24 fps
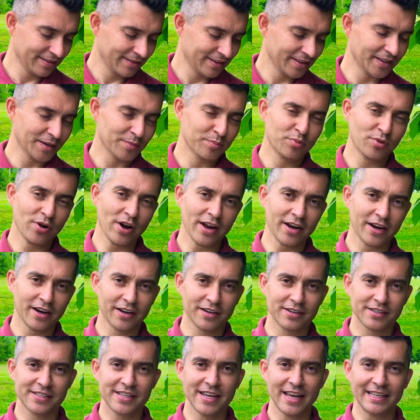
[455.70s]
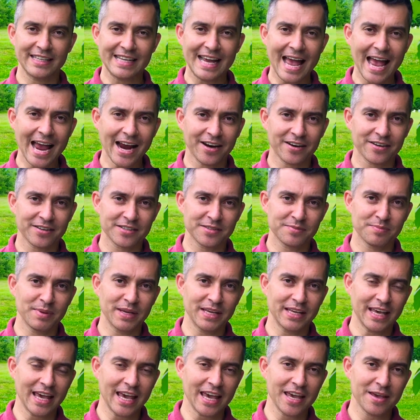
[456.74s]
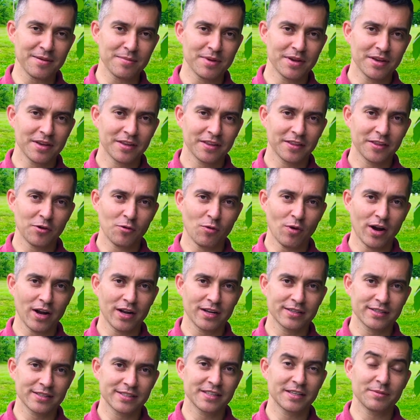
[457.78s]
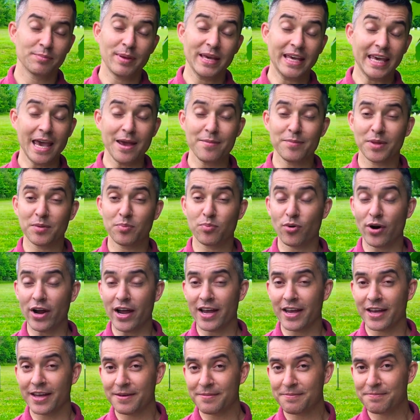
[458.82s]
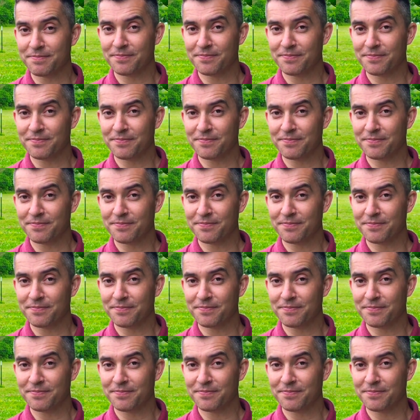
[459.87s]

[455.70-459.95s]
The predators, the attackers became the prey.